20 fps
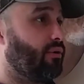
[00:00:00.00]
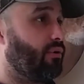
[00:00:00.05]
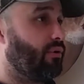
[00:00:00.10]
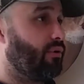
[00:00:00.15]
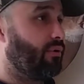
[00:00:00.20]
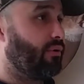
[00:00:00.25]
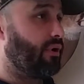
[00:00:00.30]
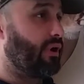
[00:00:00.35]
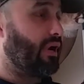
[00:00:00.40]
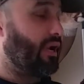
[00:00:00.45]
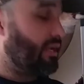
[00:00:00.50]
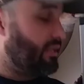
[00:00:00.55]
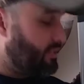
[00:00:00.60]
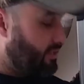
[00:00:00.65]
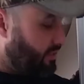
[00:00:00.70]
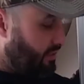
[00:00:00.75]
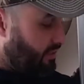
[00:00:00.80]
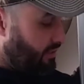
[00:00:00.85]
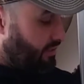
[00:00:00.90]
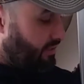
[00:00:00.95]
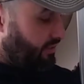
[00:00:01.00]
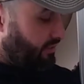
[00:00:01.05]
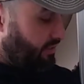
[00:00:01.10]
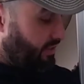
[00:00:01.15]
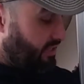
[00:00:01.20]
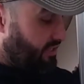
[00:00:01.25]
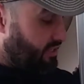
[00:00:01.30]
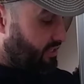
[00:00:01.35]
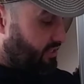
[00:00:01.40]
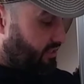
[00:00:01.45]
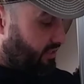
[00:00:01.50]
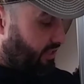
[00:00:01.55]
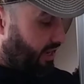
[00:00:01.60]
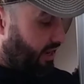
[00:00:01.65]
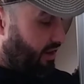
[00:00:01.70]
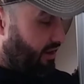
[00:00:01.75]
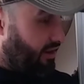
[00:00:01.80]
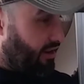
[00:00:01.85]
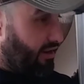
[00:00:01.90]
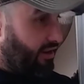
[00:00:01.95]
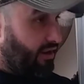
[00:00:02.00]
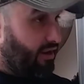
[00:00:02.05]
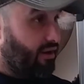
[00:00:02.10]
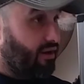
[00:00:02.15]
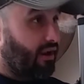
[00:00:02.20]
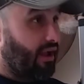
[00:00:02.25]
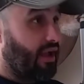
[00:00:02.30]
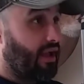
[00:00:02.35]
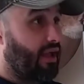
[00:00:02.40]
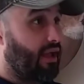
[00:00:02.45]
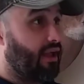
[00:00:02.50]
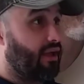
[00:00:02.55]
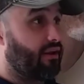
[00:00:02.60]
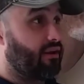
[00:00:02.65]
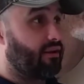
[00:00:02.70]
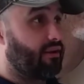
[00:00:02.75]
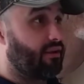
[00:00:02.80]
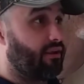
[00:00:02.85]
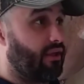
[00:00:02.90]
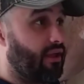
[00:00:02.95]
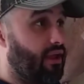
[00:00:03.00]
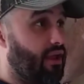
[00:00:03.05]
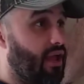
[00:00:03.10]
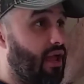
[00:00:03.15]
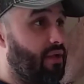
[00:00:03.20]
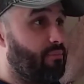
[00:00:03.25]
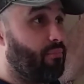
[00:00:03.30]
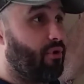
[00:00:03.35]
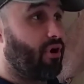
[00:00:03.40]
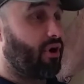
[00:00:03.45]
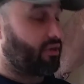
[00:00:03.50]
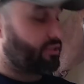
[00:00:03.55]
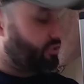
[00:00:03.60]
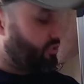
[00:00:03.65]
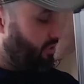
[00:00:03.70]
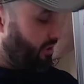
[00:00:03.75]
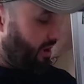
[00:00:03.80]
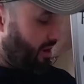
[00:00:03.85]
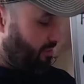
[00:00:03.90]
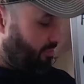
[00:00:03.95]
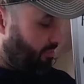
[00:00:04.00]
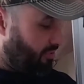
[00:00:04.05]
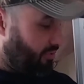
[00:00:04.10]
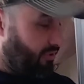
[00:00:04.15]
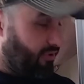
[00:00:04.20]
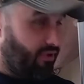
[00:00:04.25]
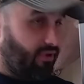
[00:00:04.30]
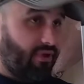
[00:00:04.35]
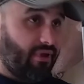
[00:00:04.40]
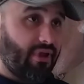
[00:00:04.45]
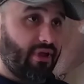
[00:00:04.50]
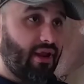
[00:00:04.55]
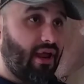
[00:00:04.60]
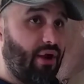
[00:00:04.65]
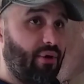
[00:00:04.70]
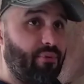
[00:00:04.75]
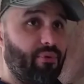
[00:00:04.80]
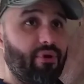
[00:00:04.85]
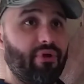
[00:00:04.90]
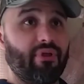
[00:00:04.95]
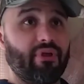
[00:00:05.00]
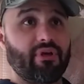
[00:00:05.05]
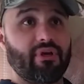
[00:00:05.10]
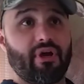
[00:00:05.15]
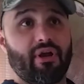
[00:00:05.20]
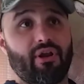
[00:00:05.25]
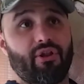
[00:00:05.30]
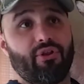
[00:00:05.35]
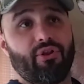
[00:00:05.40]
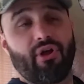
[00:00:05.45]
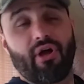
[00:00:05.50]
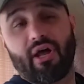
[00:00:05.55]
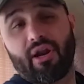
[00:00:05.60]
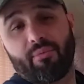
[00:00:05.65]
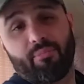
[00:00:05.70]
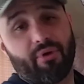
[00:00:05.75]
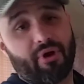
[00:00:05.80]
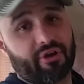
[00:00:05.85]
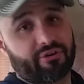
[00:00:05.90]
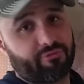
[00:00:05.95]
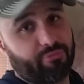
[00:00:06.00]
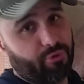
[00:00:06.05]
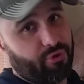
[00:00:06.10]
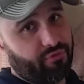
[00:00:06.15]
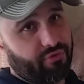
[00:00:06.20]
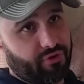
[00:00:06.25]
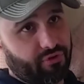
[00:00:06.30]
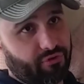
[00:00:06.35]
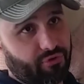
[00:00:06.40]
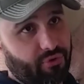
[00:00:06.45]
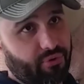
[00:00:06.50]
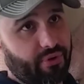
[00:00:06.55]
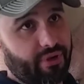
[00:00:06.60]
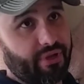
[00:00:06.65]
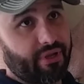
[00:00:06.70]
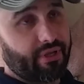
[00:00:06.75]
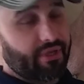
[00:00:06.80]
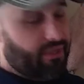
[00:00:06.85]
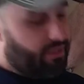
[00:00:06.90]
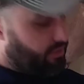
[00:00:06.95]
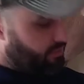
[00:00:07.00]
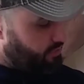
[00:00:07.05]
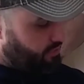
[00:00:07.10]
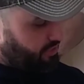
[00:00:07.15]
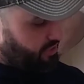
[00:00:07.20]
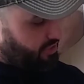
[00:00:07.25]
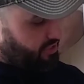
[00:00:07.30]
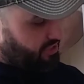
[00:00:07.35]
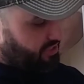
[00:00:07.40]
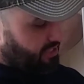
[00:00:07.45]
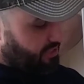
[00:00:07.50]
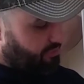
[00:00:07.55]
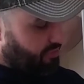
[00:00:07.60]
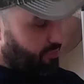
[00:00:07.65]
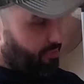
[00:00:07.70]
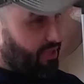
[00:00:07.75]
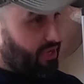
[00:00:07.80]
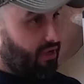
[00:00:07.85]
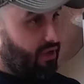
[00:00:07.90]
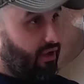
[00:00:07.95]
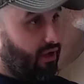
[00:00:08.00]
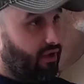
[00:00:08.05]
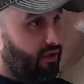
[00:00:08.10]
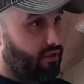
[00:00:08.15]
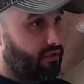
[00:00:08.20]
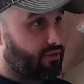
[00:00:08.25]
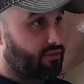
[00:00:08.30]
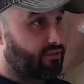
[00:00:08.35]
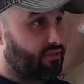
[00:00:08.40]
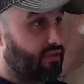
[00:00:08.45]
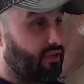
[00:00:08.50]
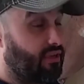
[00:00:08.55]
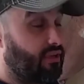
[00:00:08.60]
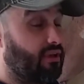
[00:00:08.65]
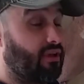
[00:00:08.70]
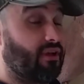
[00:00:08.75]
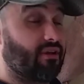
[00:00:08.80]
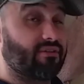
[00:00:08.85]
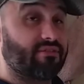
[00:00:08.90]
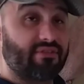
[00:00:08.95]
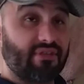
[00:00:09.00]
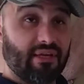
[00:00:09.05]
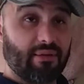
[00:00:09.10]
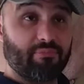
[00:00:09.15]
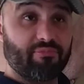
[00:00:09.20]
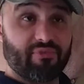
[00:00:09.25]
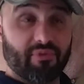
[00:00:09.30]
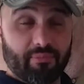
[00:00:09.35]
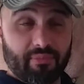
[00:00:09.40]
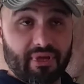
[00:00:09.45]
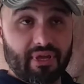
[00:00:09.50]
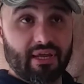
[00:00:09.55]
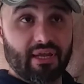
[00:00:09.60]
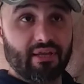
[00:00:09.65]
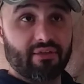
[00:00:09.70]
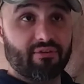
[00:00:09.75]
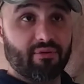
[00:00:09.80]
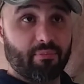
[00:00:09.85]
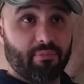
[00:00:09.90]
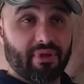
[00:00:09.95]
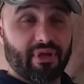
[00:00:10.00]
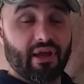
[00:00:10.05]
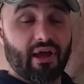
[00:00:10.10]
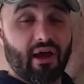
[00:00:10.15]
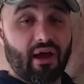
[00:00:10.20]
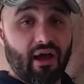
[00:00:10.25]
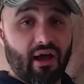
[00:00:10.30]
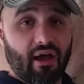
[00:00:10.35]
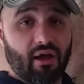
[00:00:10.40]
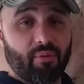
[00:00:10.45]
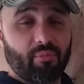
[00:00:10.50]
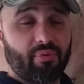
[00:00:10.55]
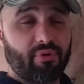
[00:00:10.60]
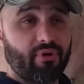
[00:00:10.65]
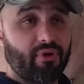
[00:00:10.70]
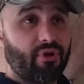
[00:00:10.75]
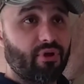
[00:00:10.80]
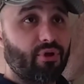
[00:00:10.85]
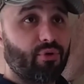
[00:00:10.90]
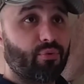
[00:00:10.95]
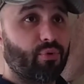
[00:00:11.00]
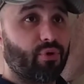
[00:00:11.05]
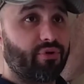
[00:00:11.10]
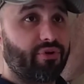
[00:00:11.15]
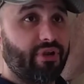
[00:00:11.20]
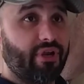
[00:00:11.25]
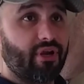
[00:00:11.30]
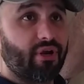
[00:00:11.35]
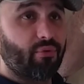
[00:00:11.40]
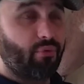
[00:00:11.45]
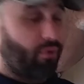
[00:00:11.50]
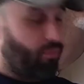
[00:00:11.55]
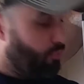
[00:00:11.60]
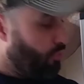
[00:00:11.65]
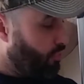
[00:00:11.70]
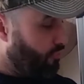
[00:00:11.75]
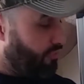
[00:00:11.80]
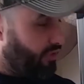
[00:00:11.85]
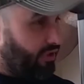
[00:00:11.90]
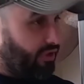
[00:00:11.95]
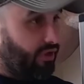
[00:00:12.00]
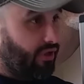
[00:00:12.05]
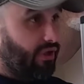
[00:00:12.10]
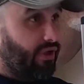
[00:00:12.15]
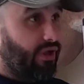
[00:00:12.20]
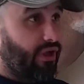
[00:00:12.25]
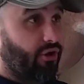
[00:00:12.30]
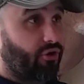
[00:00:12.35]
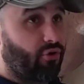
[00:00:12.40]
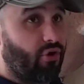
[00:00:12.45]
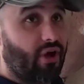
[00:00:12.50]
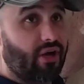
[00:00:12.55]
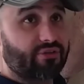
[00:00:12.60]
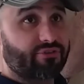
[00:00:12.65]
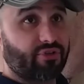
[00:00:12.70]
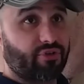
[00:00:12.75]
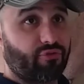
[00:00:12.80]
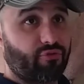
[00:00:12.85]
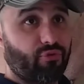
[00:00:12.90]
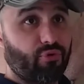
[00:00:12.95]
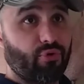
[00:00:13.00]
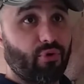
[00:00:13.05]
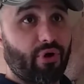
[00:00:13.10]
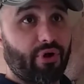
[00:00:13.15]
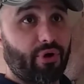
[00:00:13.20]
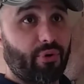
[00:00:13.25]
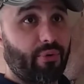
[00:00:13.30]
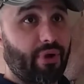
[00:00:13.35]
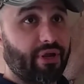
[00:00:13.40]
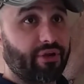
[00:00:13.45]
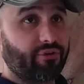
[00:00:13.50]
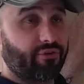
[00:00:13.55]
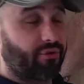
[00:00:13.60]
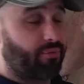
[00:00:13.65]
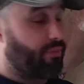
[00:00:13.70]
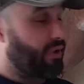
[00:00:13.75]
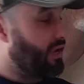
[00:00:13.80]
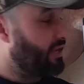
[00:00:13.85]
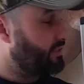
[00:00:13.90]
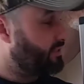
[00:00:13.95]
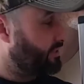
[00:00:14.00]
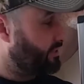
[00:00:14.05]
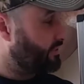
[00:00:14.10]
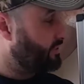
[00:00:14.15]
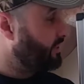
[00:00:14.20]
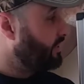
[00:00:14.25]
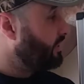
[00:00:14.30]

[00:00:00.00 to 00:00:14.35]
Whereas this area here, I had a mock scrape, and I really got a lot of bucks moving through it. So this seemed to me to be a hub where deer were moving and crossing through on a regular basis.